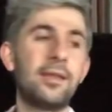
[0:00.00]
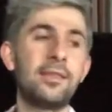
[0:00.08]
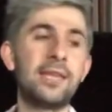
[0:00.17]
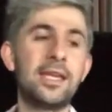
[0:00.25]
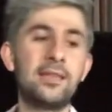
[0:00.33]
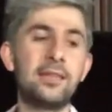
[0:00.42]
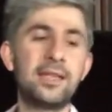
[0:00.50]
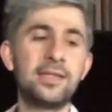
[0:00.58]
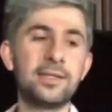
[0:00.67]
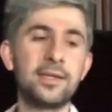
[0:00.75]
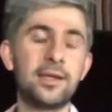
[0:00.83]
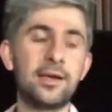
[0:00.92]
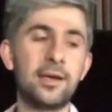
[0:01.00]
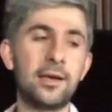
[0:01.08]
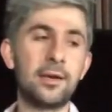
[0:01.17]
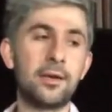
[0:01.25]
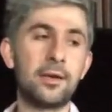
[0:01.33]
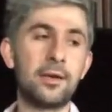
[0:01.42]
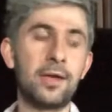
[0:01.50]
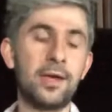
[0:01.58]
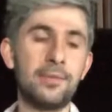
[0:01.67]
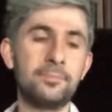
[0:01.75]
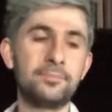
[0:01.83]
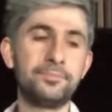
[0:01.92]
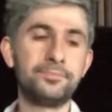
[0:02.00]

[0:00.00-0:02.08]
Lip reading: These are